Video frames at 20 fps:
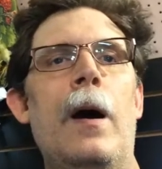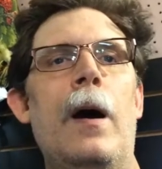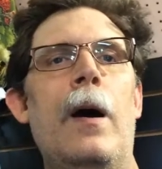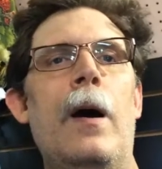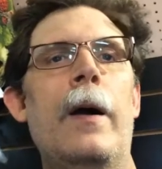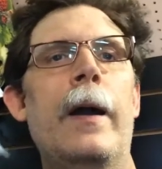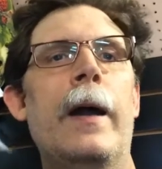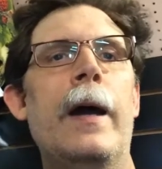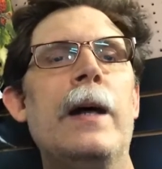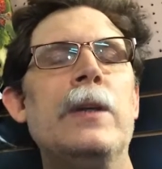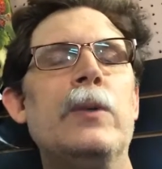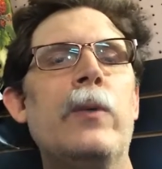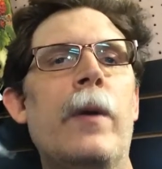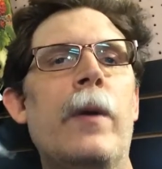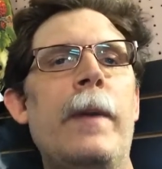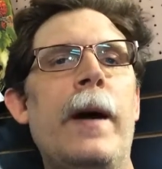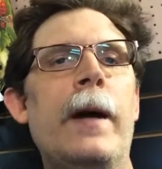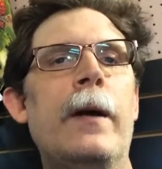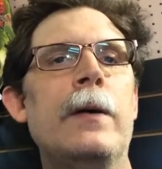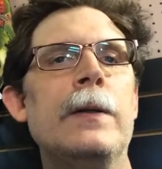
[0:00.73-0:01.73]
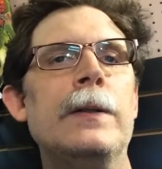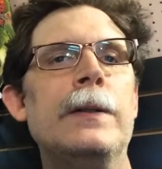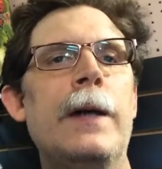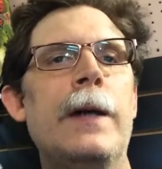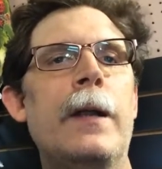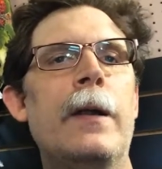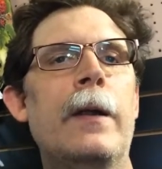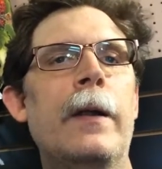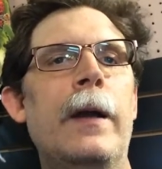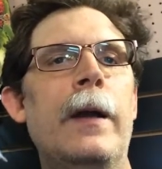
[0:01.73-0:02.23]
Alright guys, we are back on
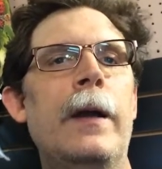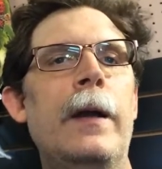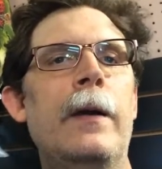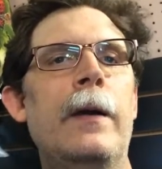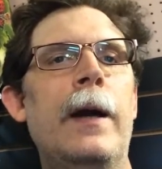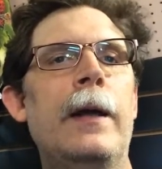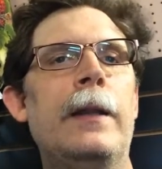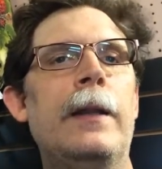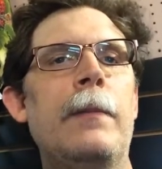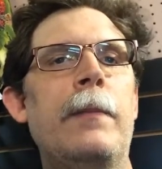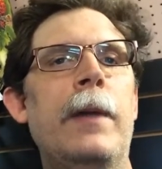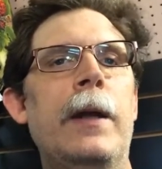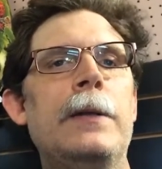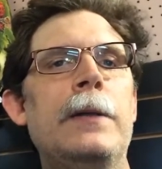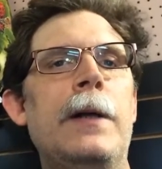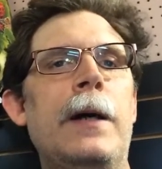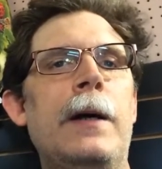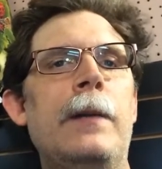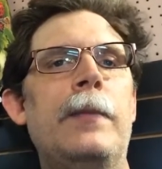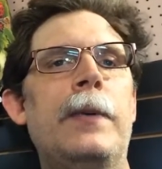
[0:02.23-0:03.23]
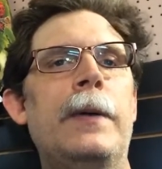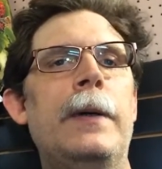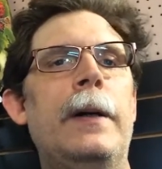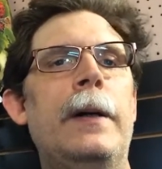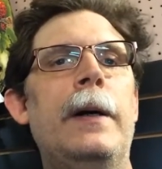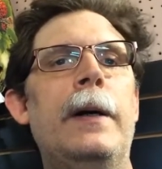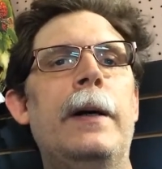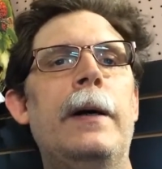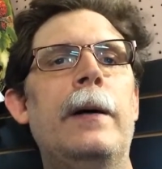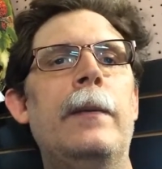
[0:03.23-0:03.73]
Saturday here at the Big Top.
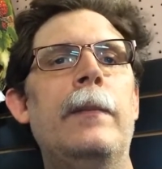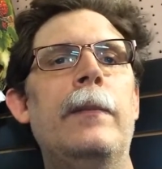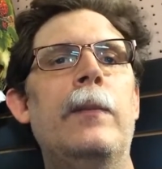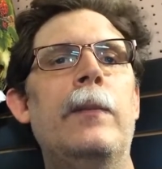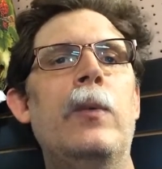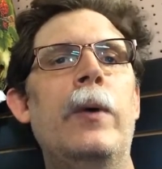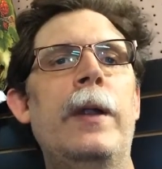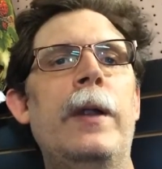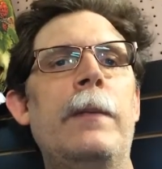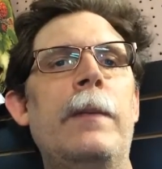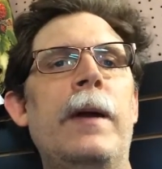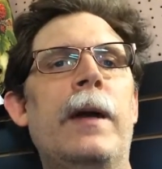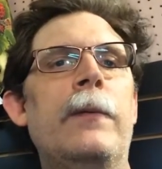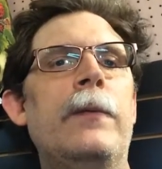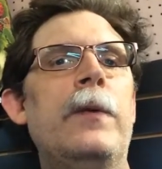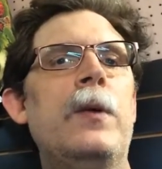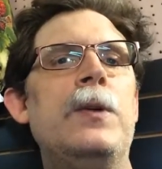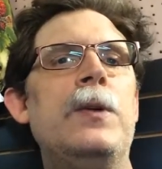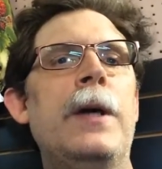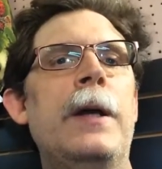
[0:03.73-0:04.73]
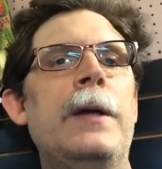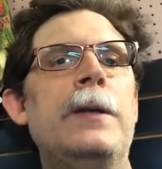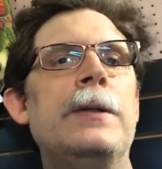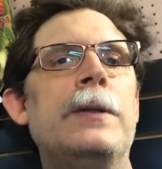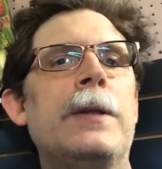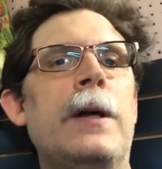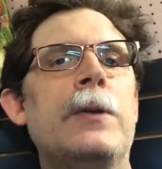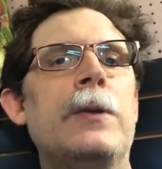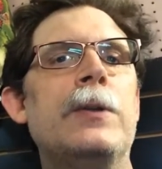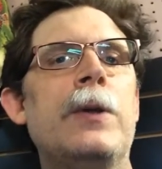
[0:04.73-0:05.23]
We did make a few
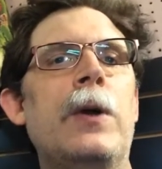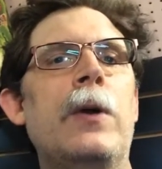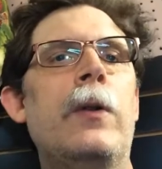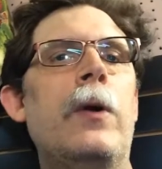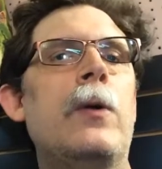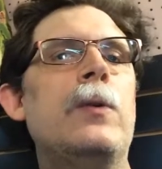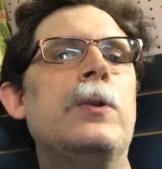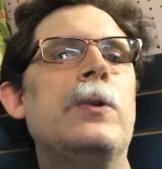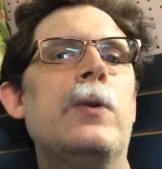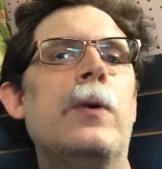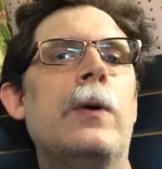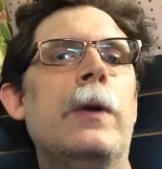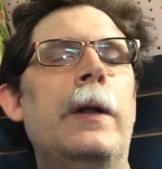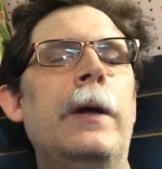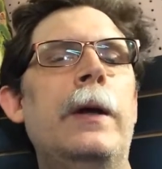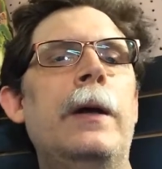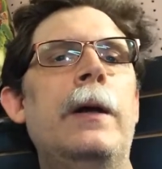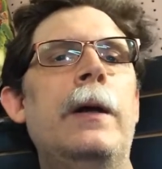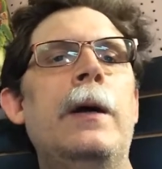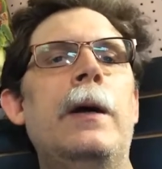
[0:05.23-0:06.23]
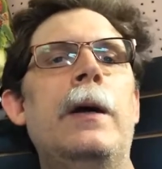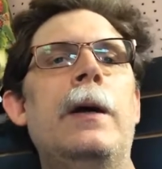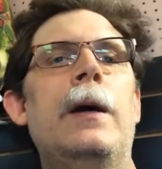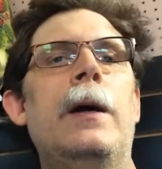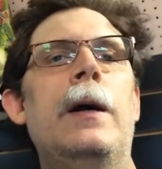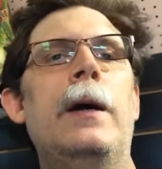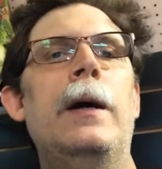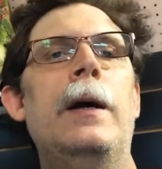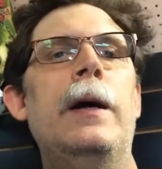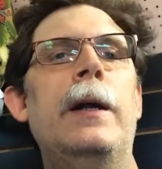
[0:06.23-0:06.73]
changes. I'll show you those shortly.
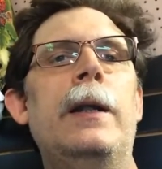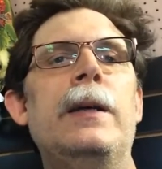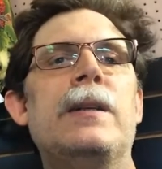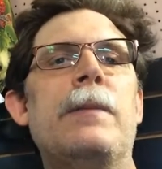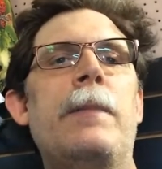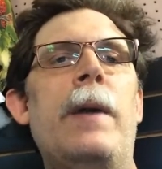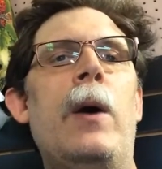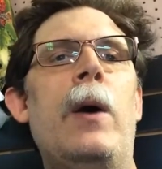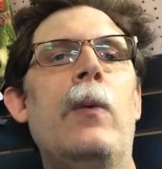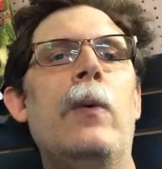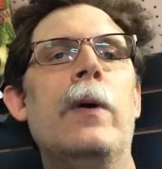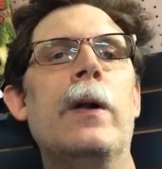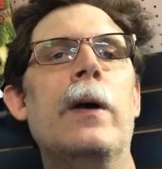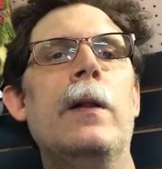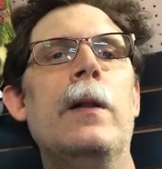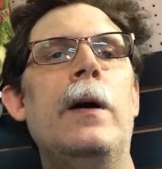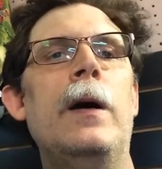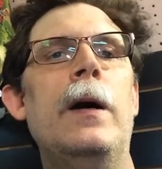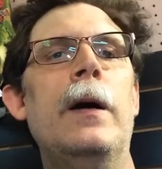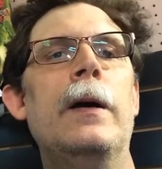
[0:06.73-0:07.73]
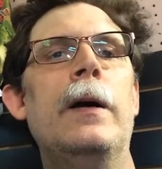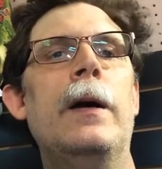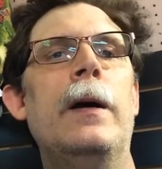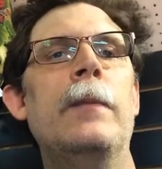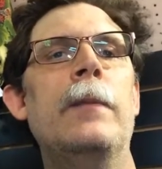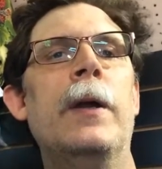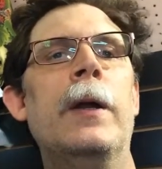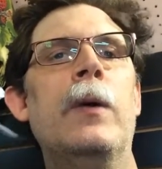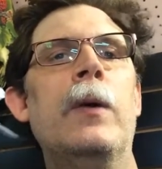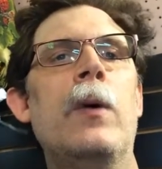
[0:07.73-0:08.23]
It is about 1 o'clock.
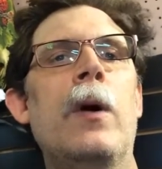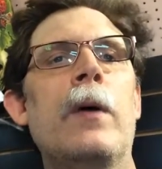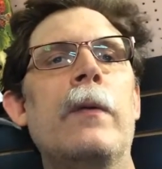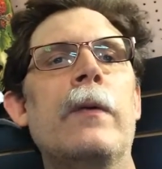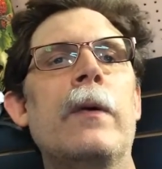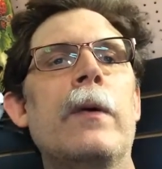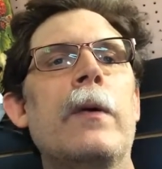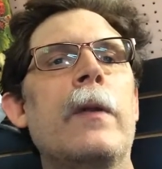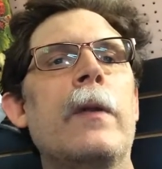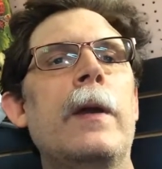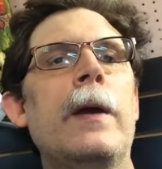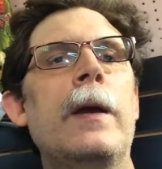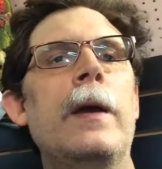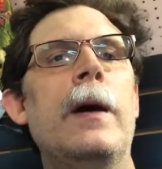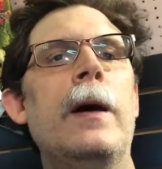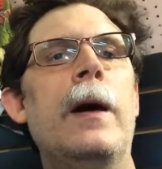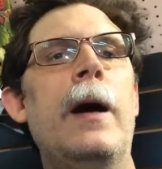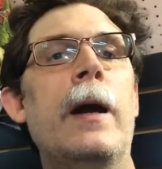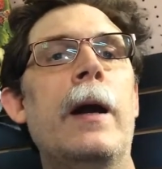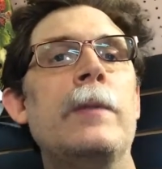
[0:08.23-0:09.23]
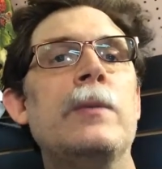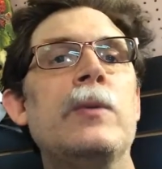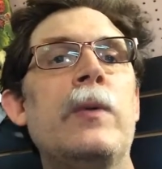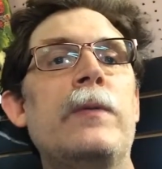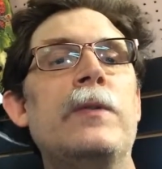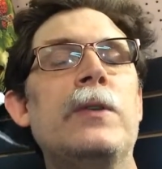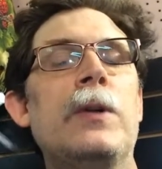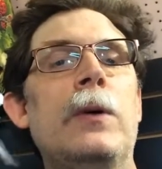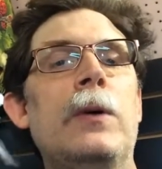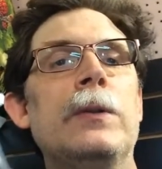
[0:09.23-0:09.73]
I'm going to go over the items
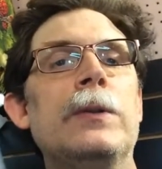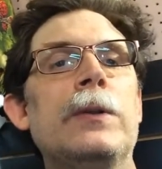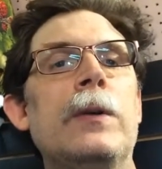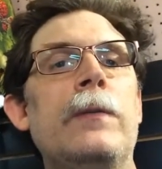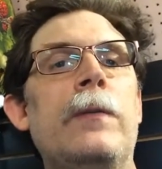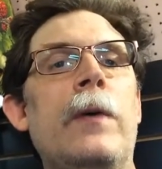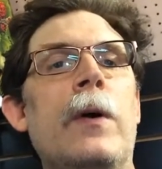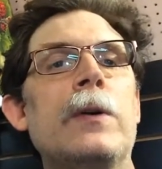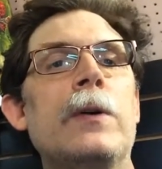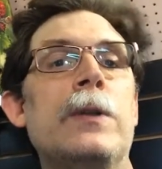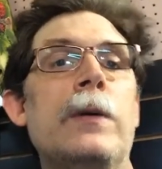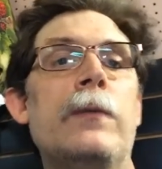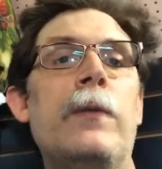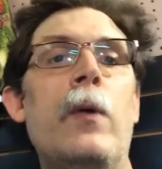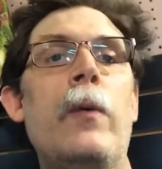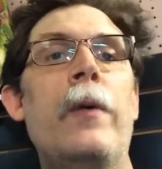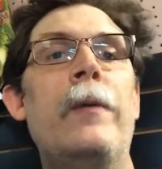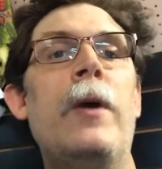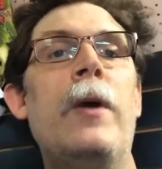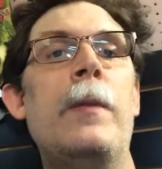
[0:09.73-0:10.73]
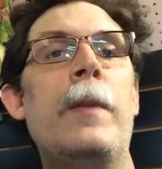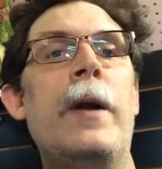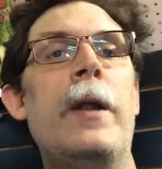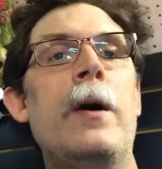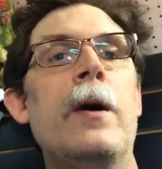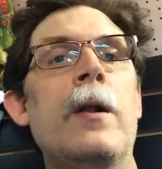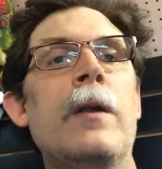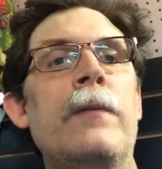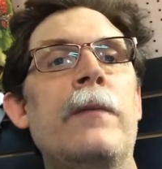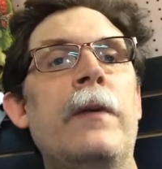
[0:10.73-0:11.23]
we've sold so far. So far we've done about
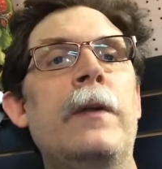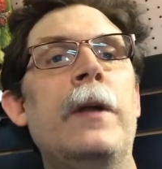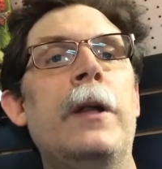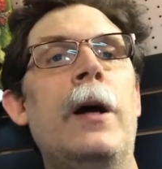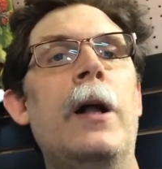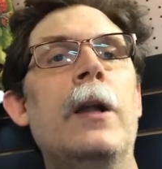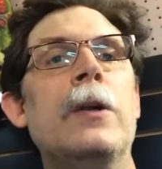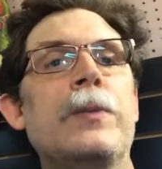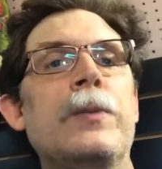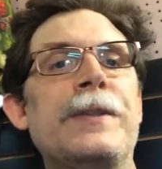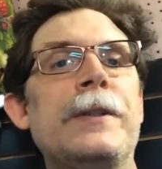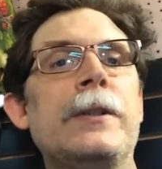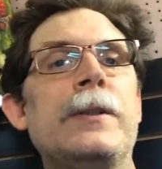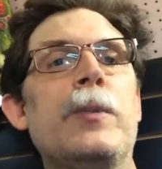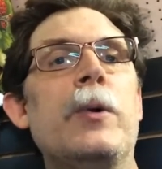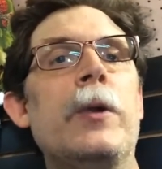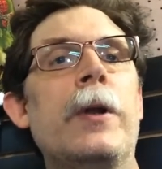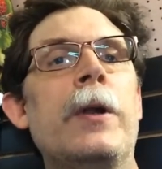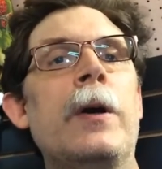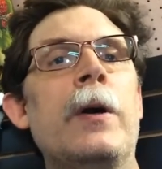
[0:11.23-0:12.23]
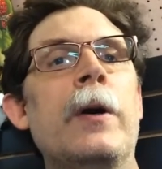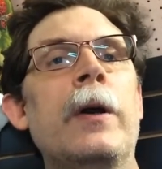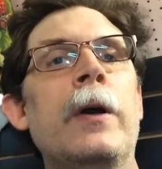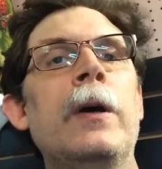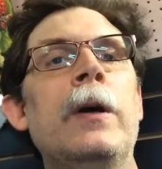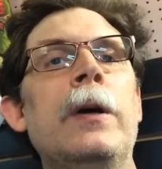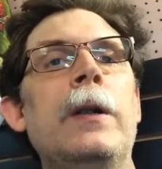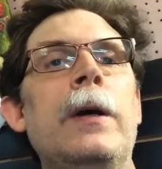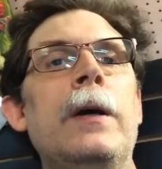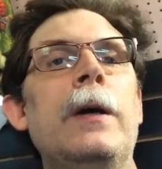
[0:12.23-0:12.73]
$150, which is pretty darn
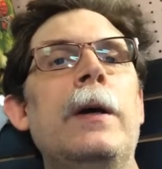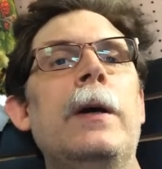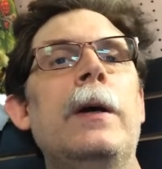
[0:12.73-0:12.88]
good.